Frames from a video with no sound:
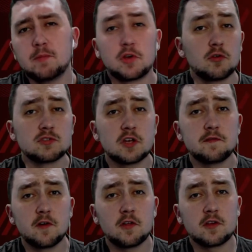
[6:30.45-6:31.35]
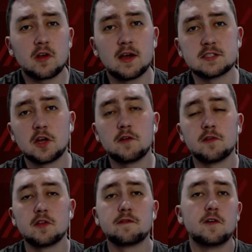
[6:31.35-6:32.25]
You can also follow the guys over
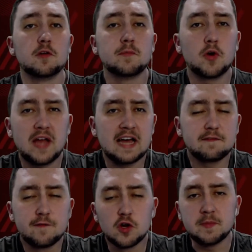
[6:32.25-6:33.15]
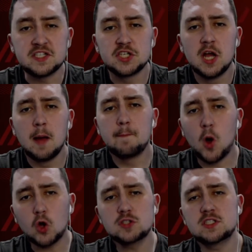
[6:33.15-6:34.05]
at the Fulham Pod at Fulhamish
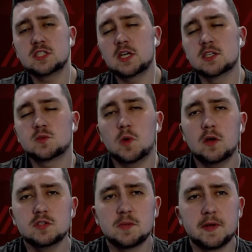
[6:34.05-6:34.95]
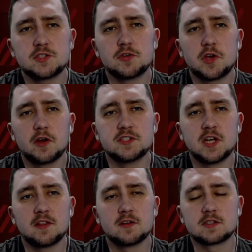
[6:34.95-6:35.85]
Pods as well. So make sure you go and
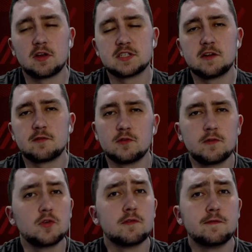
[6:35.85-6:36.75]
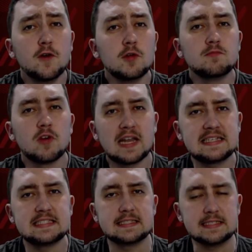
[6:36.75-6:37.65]
check those guys out for all of your
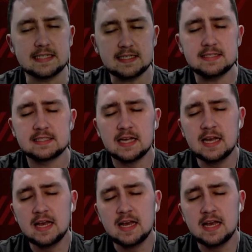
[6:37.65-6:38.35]
Fulham-related needs.